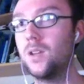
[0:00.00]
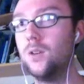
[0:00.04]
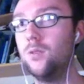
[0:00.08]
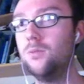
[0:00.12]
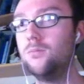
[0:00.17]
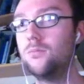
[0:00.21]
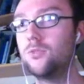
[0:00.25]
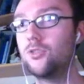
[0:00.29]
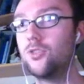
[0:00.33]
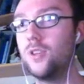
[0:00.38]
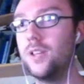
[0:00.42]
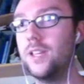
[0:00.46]

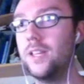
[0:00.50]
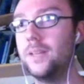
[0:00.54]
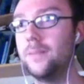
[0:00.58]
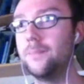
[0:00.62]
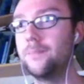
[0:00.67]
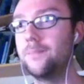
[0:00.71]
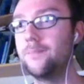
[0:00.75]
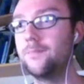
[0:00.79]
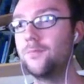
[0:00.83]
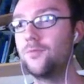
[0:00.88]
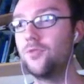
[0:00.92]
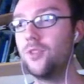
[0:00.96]
Oh, straight in.
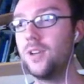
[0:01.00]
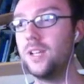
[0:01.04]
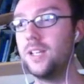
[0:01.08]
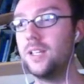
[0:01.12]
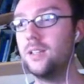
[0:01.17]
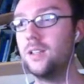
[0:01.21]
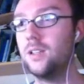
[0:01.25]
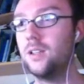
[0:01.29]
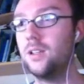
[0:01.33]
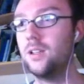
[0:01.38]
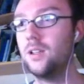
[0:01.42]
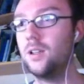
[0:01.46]
Right.
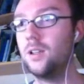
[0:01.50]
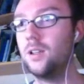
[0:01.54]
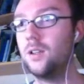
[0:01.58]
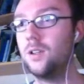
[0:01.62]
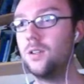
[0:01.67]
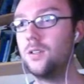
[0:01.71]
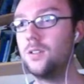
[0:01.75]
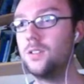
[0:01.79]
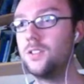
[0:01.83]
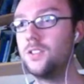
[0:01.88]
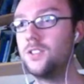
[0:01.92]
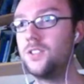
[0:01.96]

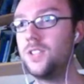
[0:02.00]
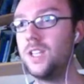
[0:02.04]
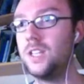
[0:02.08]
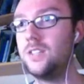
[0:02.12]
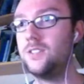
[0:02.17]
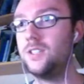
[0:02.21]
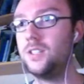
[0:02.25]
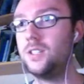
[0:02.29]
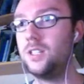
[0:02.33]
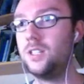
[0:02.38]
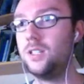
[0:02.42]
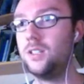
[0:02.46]

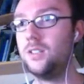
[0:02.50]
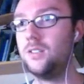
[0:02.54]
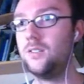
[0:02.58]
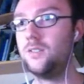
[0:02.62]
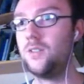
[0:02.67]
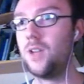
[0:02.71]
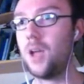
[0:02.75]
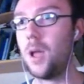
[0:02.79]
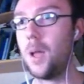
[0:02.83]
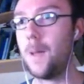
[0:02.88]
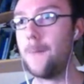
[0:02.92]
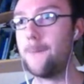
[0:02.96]
Sensitive
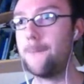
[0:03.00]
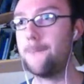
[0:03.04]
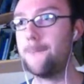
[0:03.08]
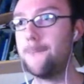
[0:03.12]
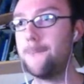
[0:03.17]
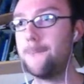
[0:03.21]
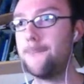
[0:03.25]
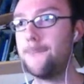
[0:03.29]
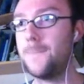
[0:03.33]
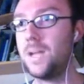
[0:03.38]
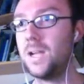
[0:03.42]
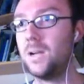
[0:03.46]

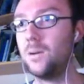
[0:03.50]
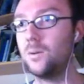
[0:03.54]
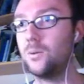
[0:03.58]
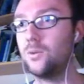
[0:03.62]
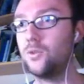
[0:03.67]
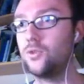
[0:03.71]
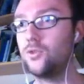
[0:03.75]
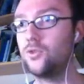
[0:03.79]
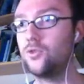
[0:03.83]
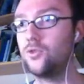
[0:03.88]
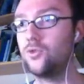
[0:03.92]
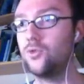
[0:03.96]

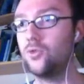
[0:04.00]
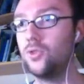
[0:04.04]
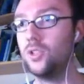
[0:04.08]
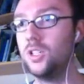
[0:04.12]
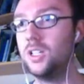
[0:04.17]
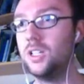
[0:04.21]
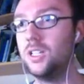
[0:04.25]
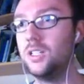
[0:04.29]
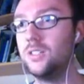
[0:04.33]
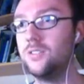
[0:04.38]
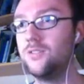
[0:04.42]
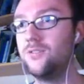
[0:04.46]
mouse.
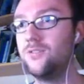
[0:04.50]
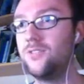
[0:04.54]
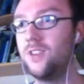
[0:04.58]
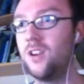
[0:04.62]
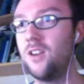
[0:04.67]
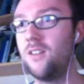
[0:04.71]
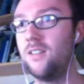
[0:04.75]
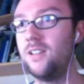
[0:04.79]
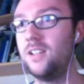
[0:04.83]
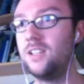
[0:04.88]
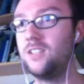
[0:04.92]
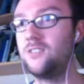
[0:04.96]
That is
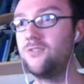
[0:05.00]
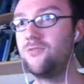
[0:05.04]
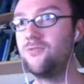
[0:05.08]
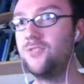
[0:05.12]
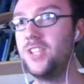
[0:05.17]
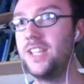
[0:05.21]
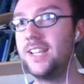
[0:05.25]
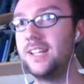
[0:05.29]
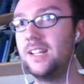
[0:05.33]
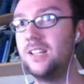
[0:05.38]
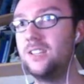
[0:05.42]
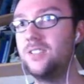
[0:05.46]
very
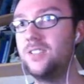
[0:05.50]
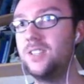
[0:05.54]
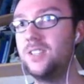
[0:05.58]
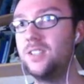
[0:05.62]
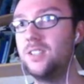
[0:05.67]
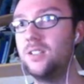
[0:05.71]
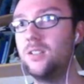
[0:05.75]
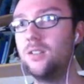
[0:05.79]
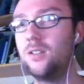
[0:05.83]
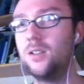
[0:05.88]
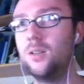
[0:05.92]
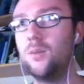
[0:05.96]
ridiculous
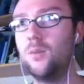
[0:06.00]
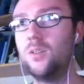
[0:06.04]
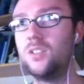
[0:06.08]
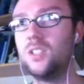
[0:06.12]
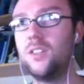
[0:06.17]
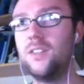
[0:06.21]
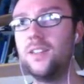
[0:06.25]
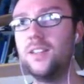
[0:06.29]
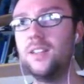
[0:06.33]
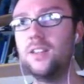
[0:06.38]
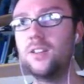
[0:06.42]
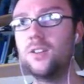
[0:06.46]
sensitive. Okay, what's
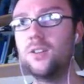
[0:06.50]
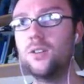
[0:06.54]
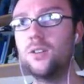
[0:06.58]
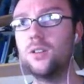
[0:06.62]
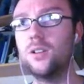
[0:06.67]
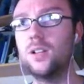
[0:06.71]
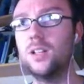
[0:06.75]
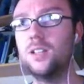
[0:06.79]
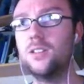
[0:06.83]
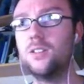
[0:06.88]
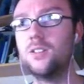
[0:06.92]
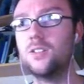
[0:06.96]
that thing in the
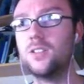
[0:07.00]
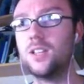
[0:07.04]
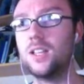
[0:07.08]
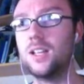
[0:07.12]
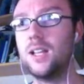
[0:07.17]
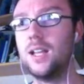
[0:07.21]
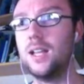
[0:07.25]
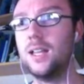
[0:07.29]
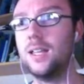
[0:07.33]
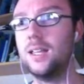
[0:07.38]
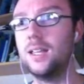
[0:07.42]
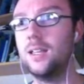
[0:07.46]
corner? It looks like
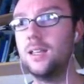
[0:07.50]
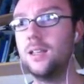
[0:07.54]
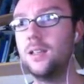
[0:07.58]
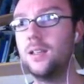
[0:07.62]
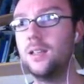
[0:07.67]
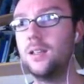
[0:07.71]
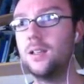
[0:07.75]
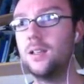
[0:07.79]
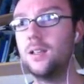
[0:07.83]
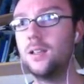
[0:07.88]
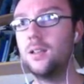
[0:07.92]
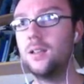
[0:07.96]
an eye.
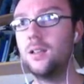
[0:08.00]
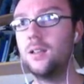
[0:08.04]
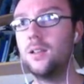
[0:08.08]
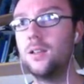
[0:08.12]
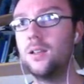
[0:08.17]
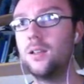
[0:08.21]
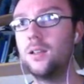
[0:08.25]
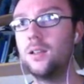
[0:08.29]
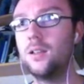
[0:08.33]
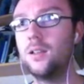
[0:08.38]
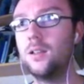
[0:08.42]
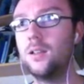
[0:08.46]

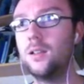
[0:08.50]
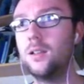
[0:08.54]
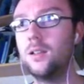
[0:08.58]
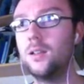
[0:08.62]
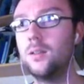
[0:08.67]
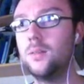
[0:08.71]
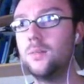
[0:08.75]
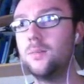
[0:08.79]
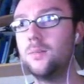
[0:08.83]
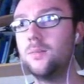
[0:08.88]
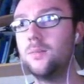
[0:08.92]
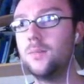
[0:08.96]

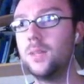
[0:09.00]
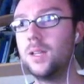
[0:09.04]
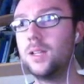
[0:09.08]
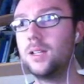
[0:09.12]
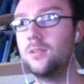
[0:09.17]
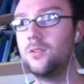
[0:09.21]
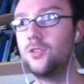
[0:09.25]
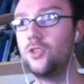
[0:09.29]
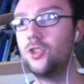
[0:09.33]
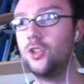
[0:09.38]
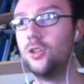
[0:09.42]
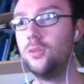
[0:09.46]
I
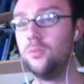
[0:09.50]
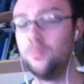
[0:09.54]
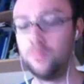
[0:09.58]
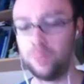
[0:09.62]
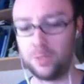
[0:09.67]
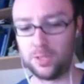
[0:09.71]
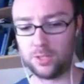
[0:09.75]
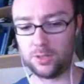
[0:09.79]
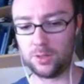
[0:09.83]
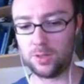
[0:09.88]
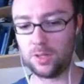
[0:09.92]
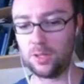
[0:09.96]
can jump.
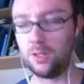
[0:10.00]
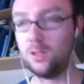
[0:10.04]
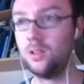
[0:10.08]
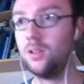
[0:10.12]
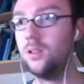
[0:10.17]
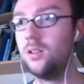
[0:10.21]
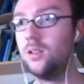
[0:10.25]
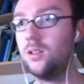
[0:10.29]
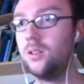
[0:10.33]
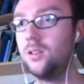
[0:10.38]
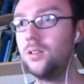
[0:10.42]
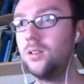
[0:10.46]
That's quite
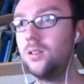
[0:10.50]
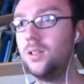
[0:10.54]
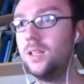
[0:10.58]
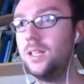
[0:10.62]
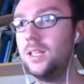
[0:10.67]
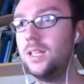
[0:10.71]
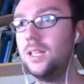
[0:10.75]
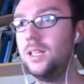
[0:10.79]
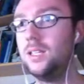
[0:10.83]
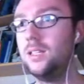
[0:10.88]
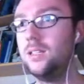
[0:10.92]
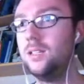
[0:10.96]
good.
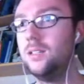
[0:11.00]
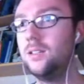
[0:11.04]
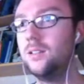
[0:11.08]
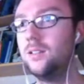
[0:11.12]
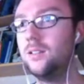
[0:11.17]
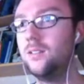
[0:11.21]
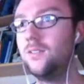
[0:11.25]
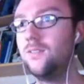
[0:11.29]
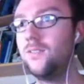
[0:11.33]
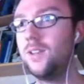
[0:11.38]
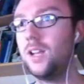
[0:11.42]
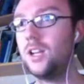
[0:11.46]

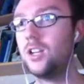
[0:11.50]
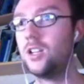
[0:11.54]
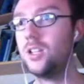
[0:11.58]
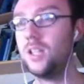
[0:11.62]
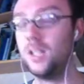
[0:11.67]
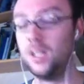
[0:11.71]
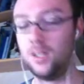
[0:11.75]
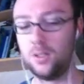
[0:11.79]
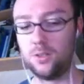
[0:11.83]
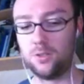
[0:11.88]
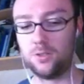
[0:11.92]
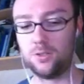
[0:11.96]
E.
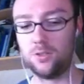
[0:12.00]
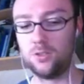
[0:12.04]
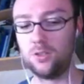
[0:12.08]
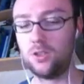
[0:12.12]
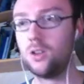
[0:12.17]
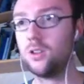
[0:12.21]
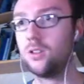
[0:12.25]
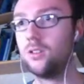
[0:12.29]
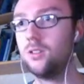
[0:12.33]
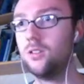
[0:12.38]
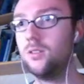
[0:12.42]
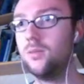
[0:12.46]
Flashlight doesn't
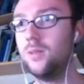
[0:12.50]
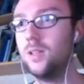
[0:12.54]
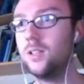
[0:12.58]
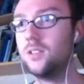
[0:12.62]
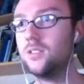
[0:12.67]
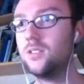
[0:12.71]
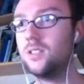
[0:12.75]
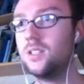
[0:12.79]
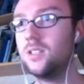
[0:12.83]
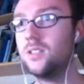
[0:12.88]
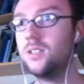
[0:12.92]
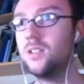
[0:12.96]
toggle.
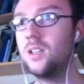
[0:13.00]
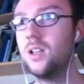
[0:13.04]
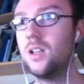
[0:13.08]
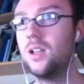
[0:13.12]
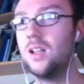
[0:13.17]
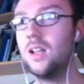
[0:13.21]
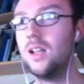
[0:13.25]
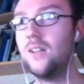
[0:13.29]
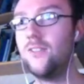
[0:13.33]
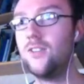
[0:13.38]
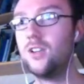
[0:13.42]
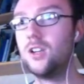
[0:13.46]
Those things.
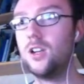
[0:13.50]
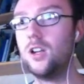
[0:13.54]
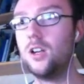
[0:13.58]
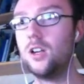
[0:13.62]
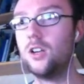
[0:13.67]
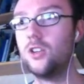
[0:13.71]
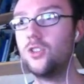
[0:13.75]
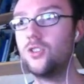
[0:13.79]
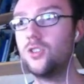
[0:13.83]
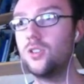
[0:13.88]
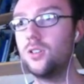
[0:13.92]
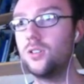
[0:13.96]
Have I got a
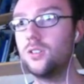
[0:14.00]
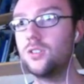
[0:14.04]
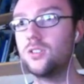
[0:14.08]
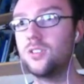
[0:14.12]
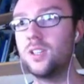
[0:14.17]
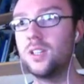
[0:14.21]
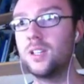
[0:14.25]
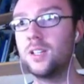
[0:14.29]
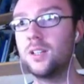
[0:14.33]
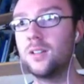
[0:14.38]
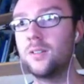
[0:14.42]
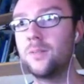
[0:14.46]
controls
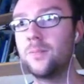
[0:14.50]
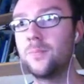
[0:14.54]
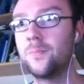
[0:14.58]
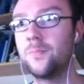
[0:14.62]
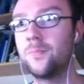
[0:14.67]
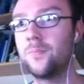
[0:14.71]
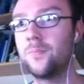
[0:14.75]
thing?